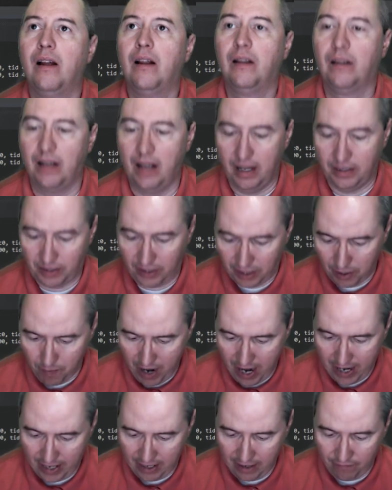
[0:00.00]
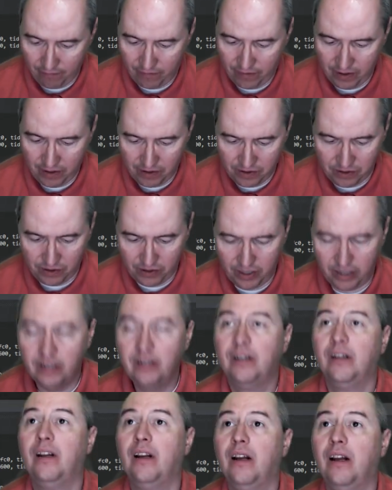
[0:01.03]
That's the backing field.
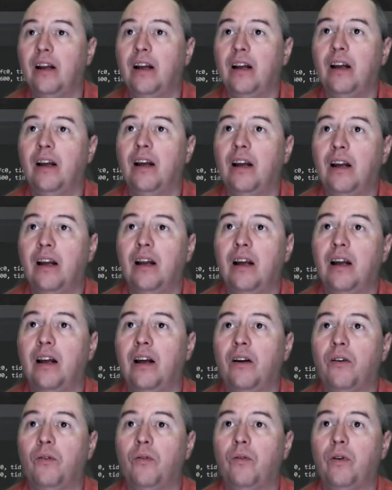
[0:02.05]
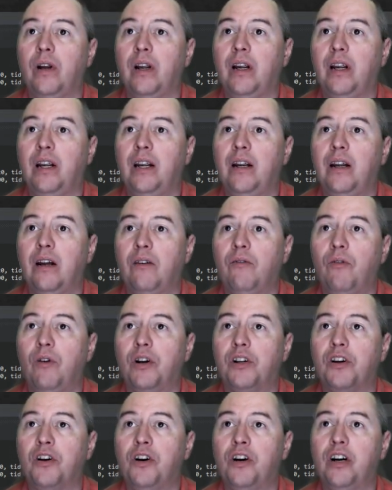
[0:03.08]
We
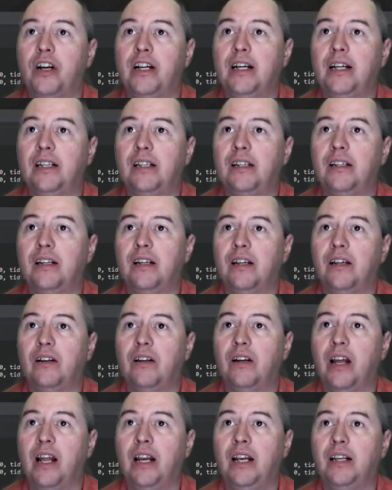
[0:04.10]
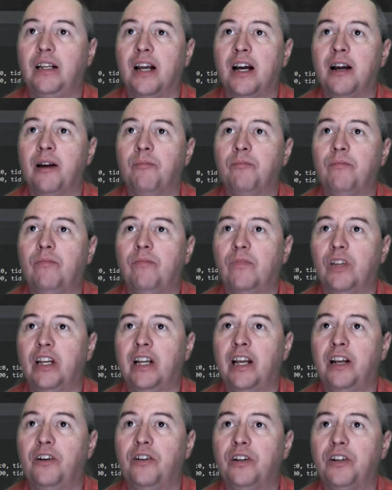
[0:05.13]
return it anytime the
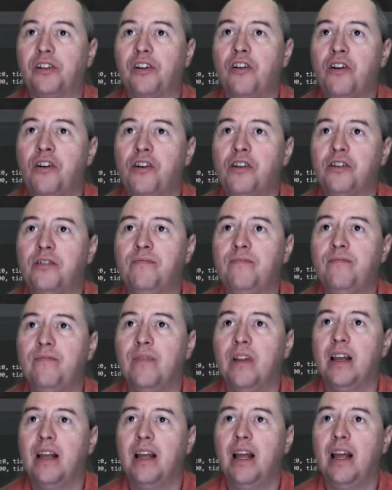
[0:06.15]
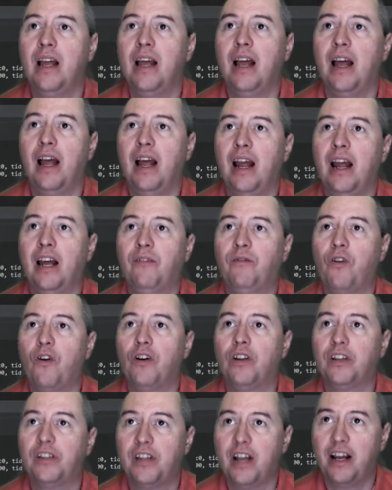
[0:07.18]
getter is called. And for
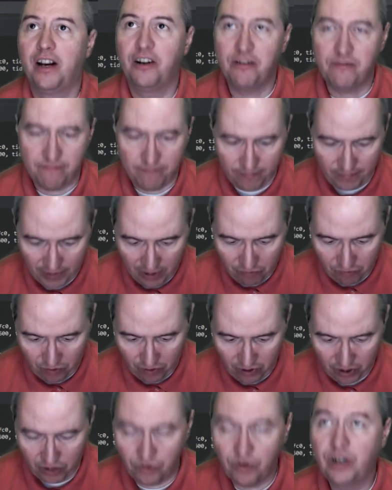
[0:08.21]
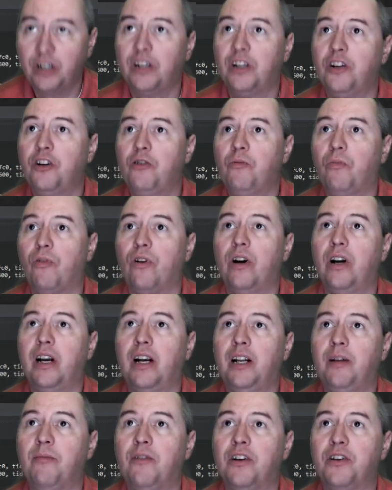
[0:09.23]
the setter, we're going to do
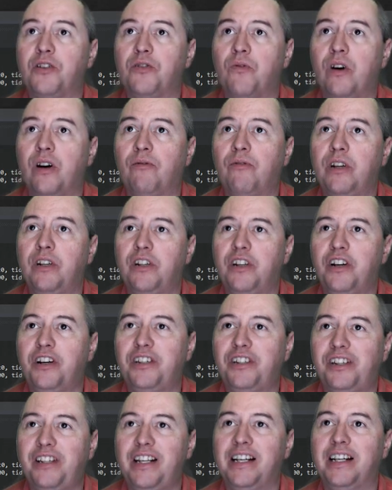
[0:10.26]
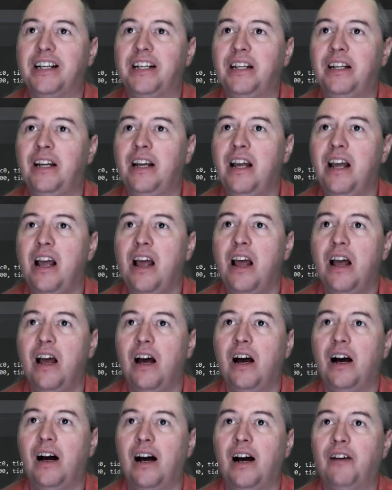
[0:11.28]
pretty much what we just did
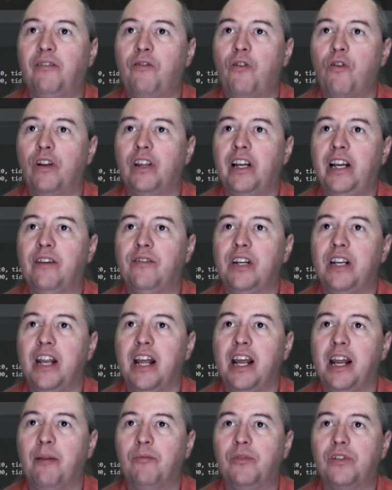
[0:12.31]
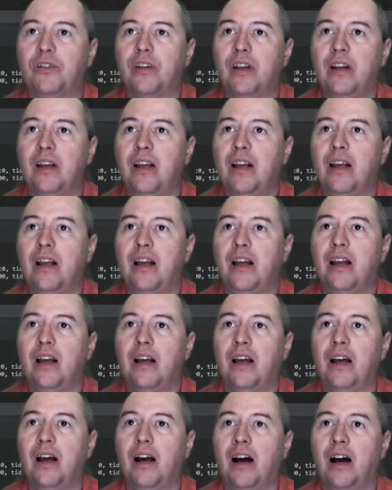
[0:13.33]
for the given names
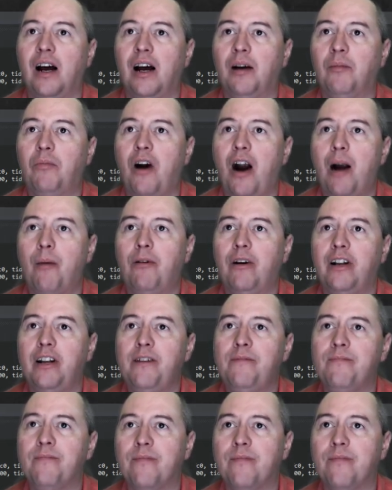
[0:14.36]
property.